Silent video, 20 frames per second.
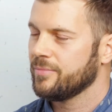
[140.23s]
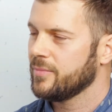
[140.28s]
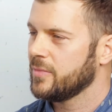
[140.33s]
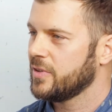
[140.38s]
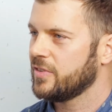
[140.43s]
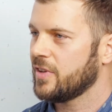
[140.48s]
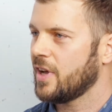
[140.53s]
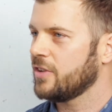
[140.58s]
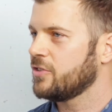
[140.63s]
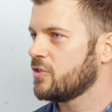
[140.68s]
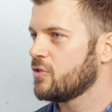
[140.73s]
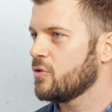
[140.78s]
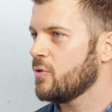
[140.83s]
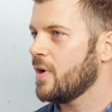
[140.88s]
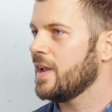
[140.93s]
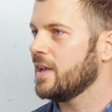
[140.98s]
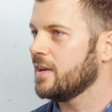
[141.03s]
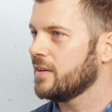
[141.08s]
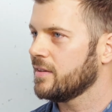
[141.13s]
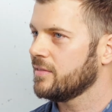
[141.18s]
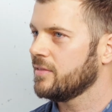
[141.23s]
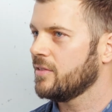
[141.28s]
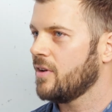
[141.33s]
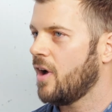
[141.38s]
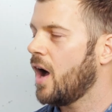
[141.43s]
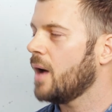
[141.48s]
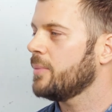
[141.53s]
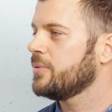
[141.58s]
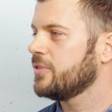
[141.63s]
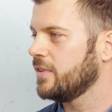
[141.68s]
such great
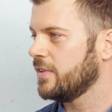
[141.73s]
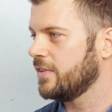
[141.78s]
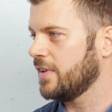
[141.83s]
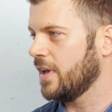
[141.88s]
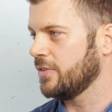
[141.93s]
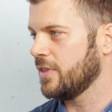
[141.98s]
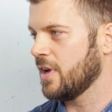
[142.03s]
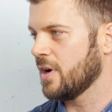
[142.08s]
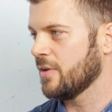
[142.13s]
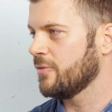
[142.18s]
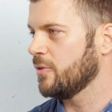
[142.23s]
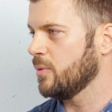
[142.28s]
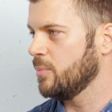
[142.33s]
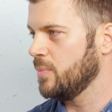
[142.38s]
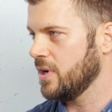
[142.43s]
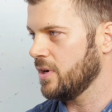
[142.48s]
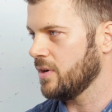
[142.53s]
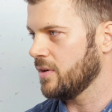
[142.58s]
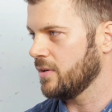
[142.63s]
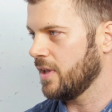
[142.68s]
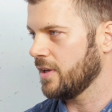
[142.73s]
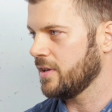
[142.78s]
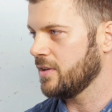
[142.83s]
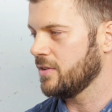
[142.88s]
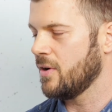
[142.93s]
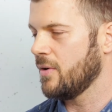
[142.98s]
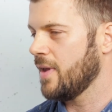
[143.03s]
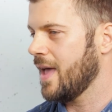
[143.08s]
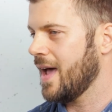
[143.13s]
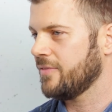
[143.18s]
options out there for beer. Like, you
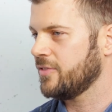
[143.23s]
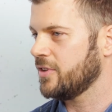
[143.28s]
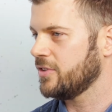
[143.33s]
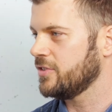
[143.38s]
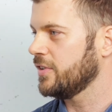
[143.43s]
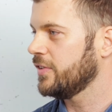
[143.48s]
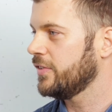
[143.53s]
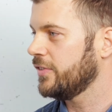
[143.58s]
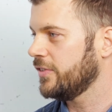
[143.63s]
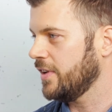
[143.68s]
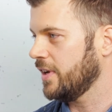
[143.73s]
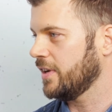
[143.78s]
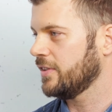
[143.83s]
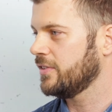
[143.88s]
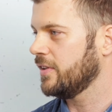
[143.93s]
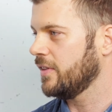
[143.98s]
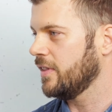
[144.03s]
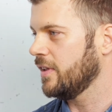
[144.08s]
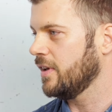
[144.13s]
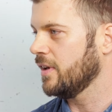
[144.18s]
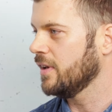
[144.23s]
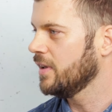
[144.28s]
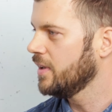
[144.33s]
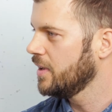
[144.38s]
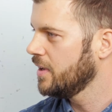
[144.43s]
don't have to just stick to the